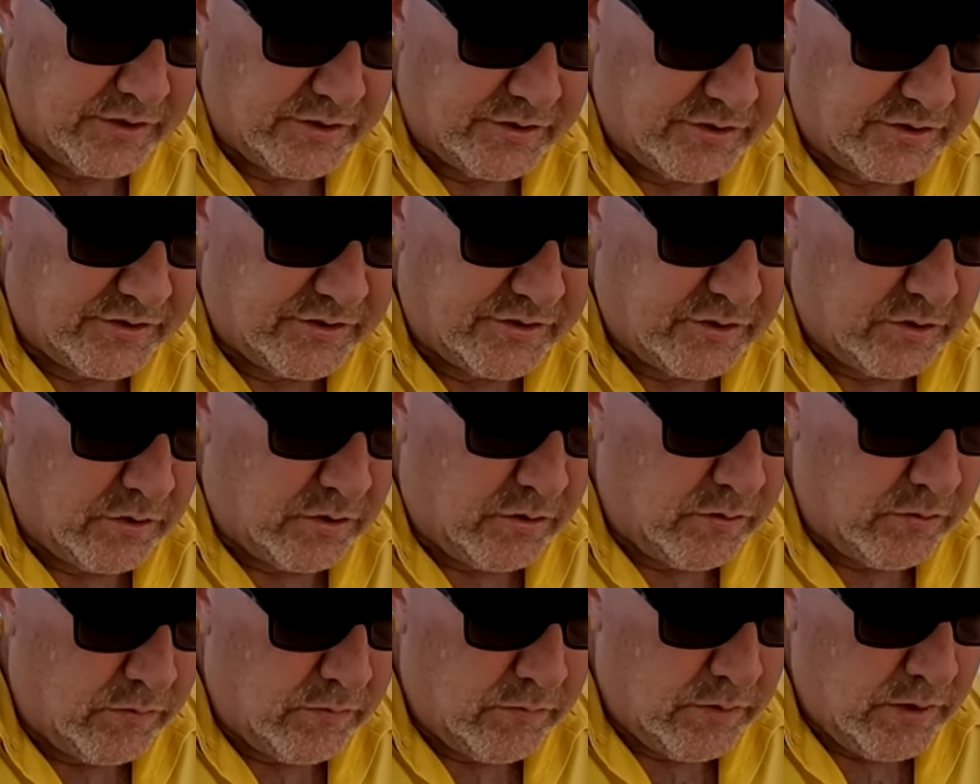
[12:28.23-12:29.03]
it's
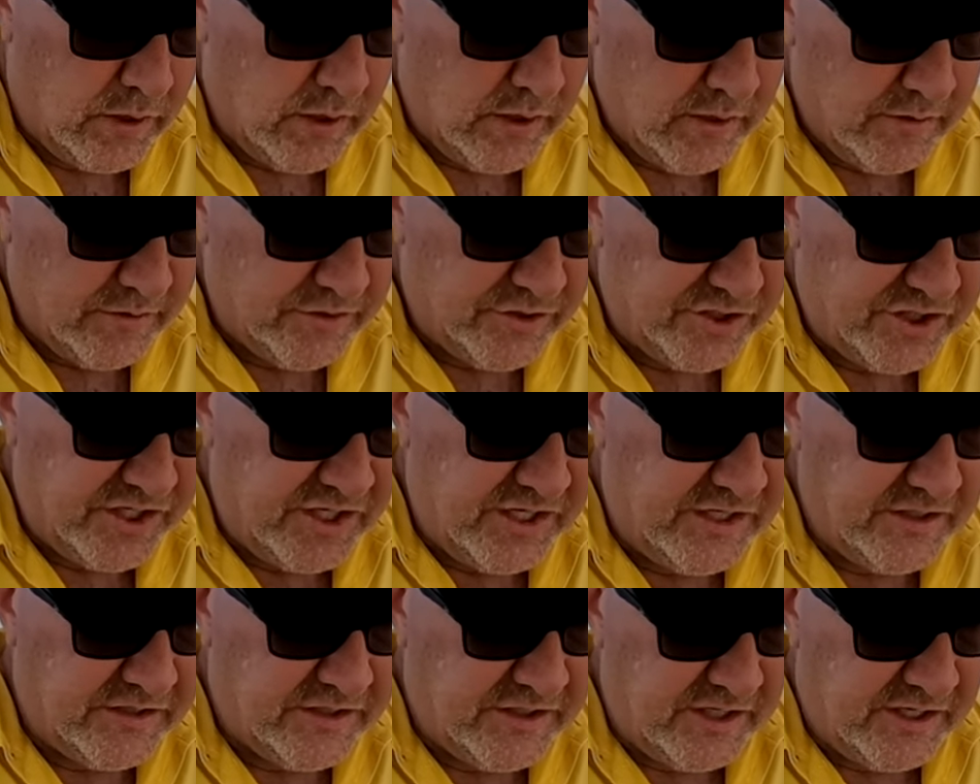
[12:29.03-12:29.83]
so
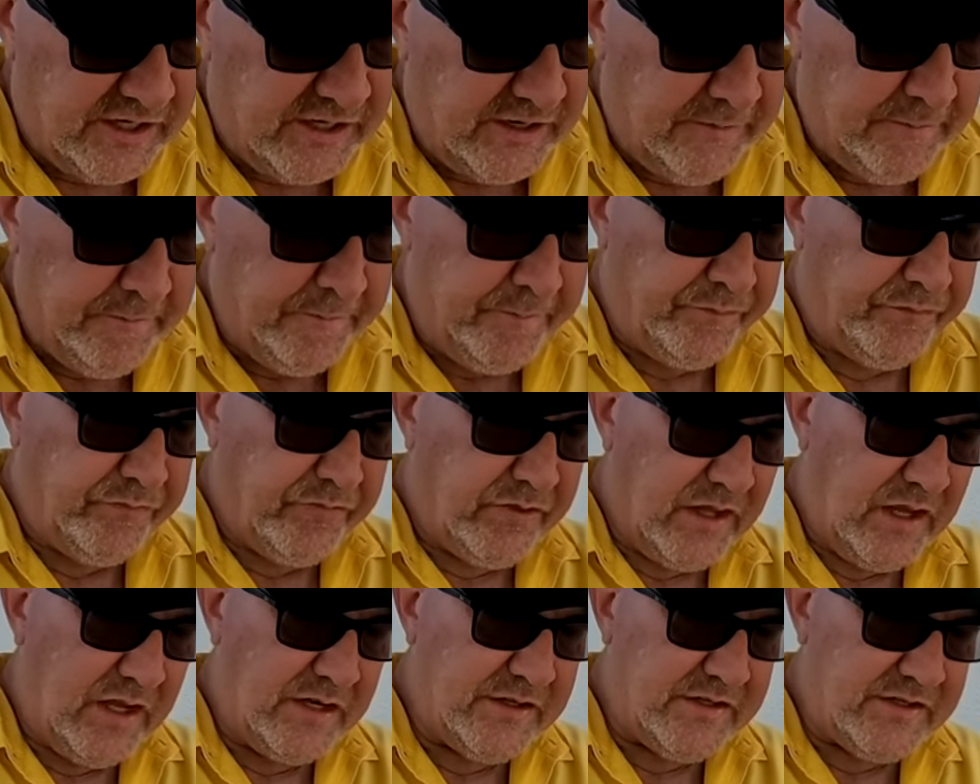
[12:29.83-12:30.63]
cheesy.
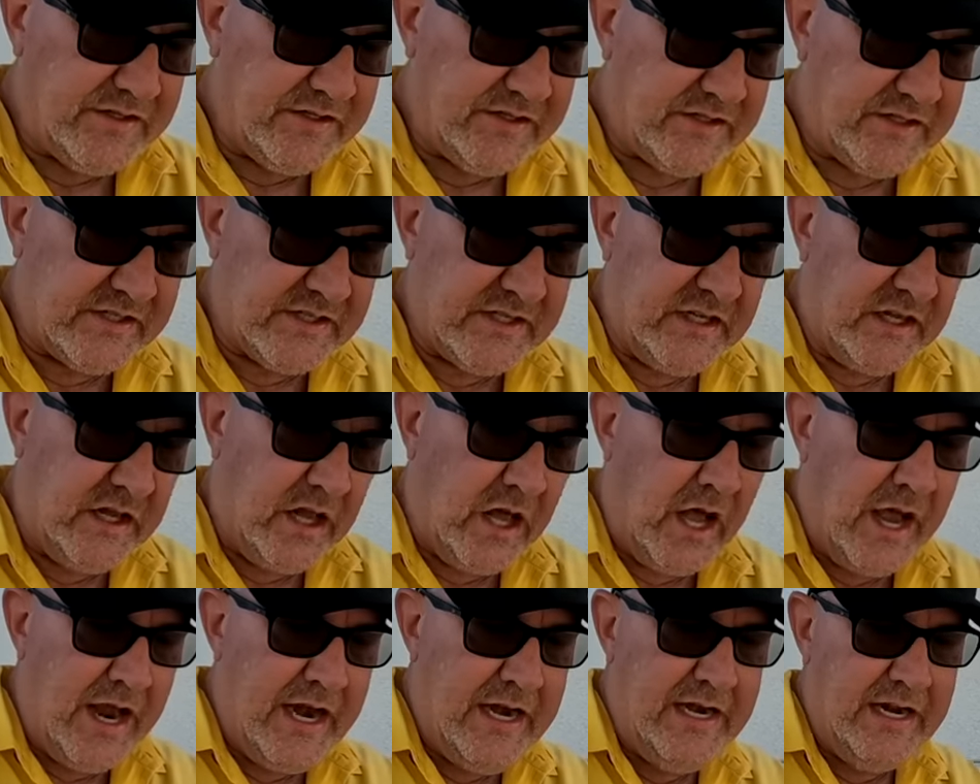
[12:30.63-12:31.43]
It's
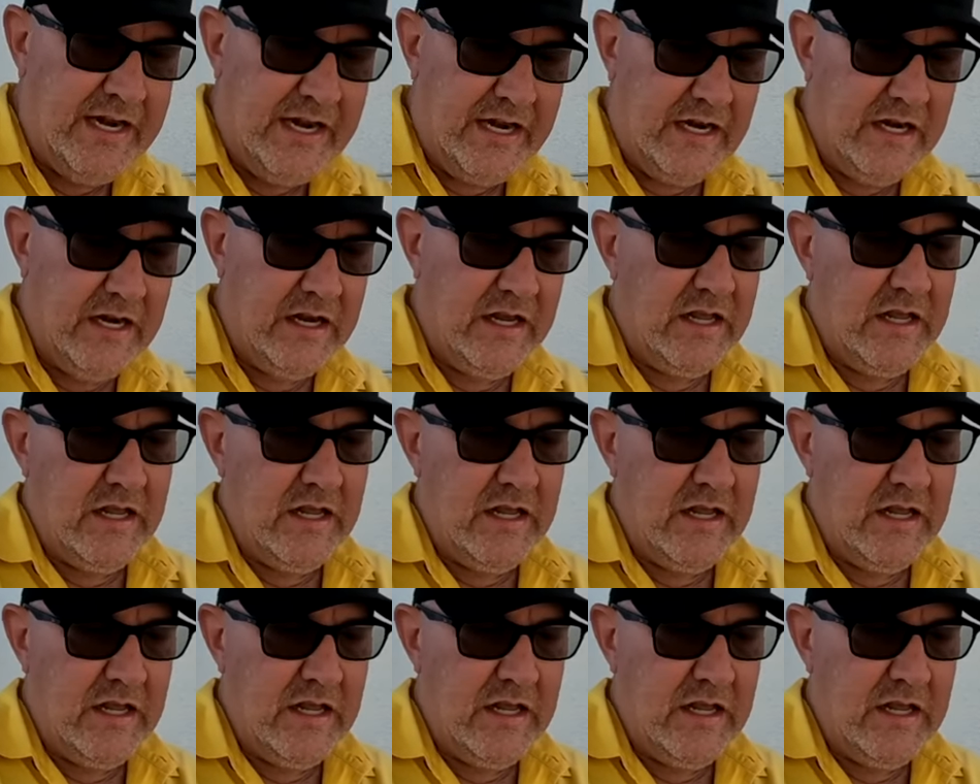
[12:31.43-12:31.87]
slidey.